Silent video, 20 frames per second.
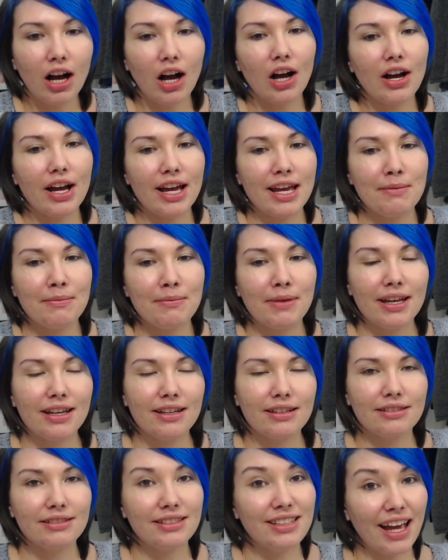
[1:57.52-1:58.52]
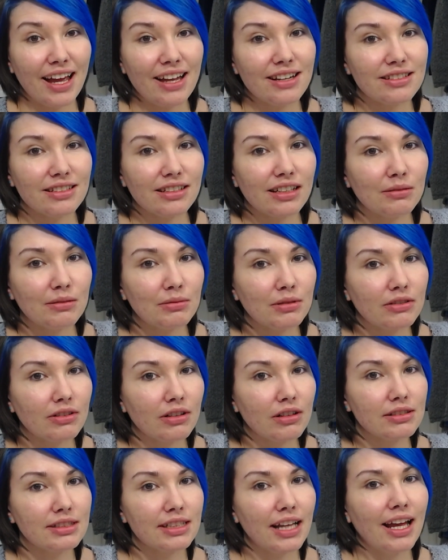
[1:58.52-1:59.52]
I'm yet to come
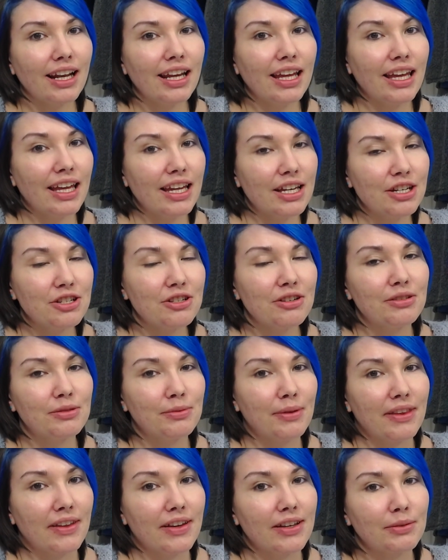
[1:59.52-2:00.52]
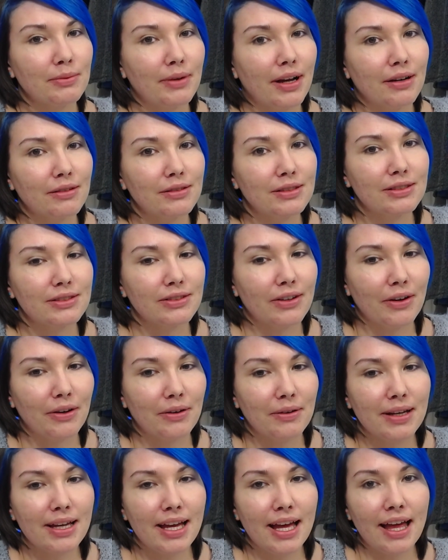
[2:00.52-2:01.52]
across any issues with it as well,
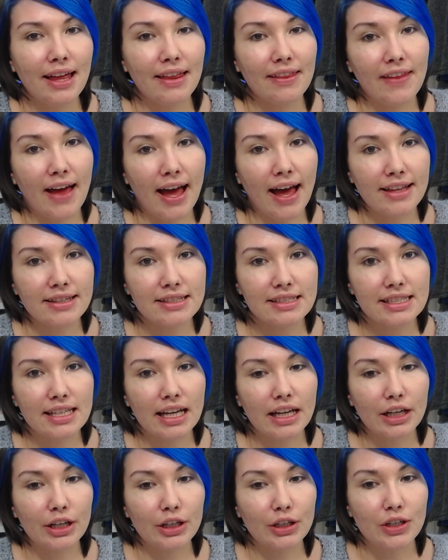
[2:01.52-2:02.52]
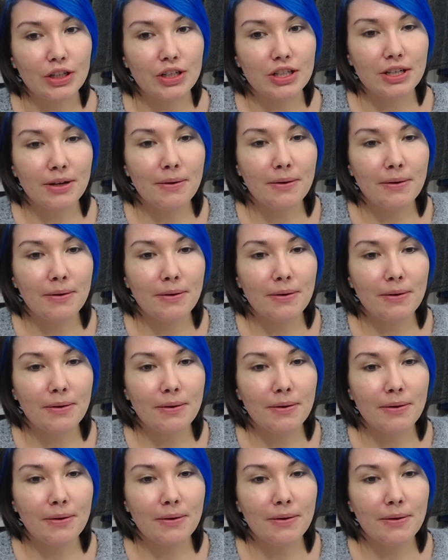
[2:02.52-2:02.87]
so that's good.